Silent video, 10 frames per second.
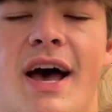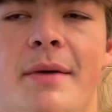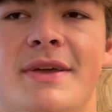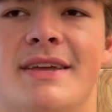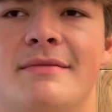
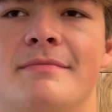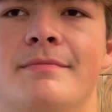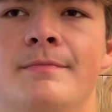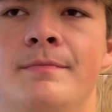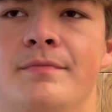I mean,
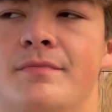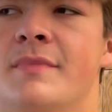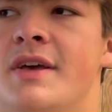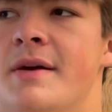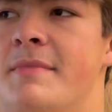
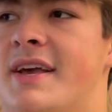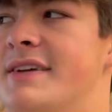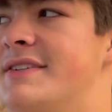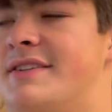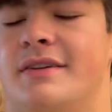
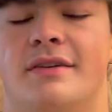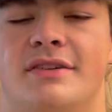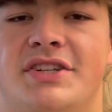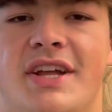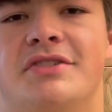because
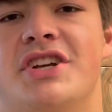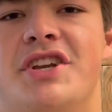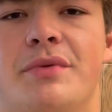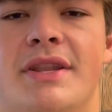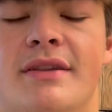just how
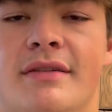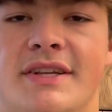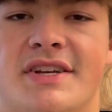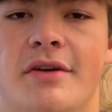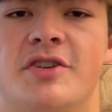genuine
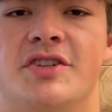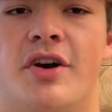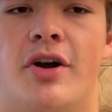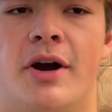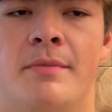these coaches
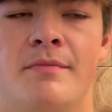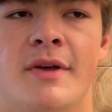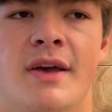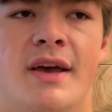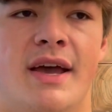are.
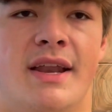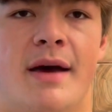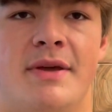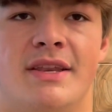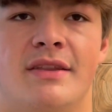And,
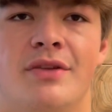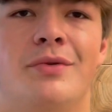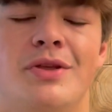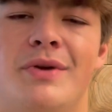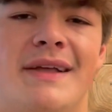I mean,
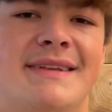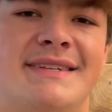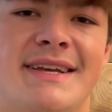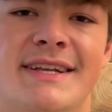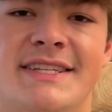you got the
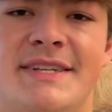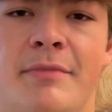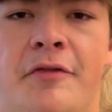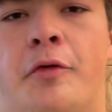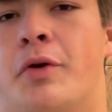sense
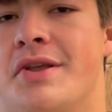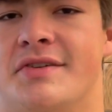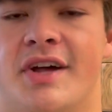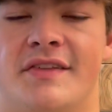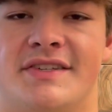before you
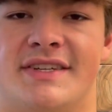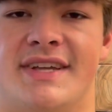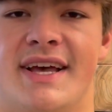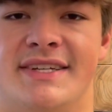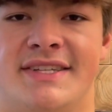saw the
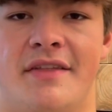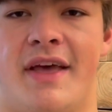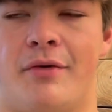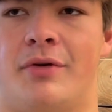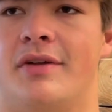success that
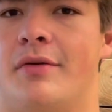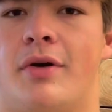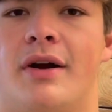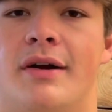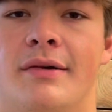they really
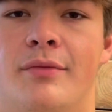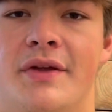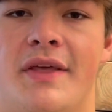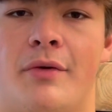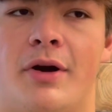were
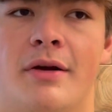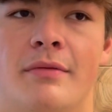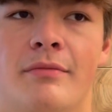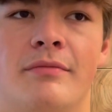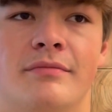what they were
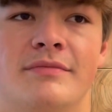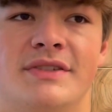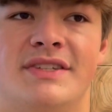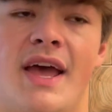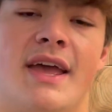
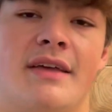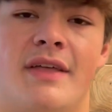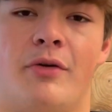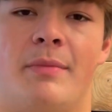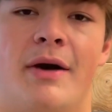saying.
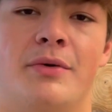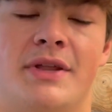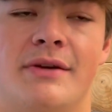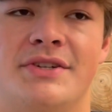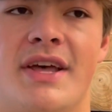They were about what
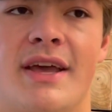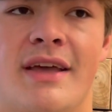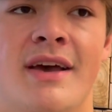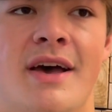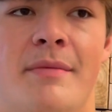they were
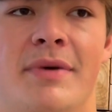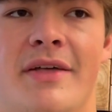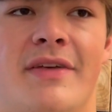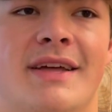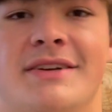saying.
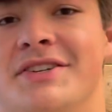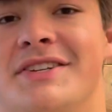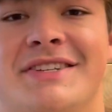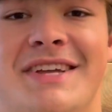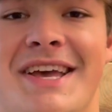But then just
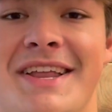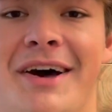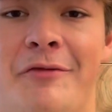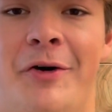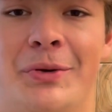to see it
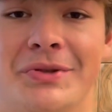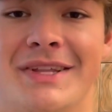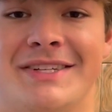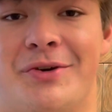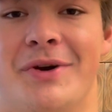unfold
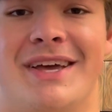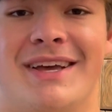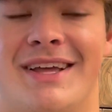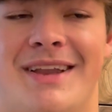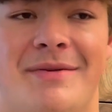this
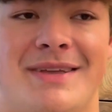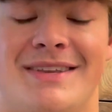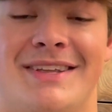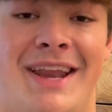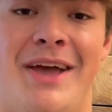quick, and, I
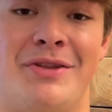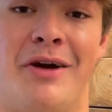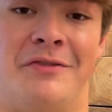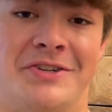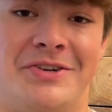mean, now you
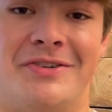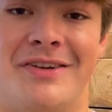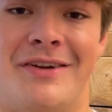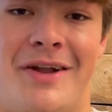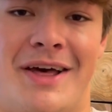know for sure
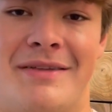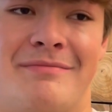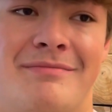that they're not